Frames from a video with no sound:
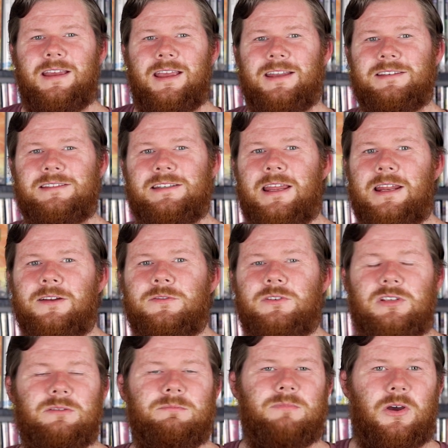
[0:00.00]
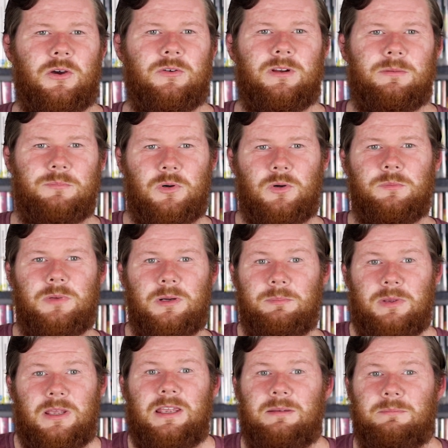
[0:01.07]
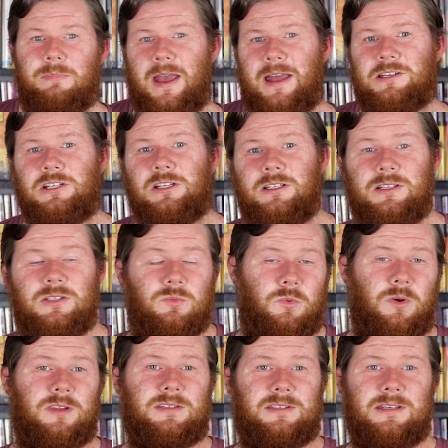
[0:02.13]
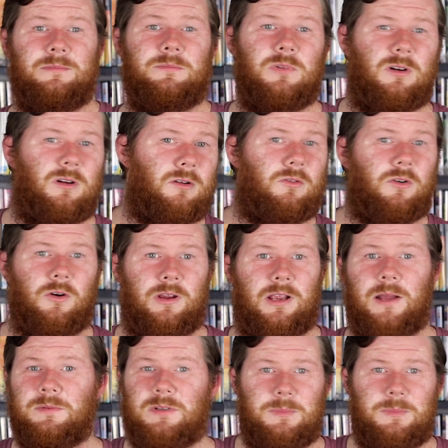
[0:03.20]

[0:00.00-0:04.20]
Instead of Timon and Pumbaa being bachelors with Simba and growing up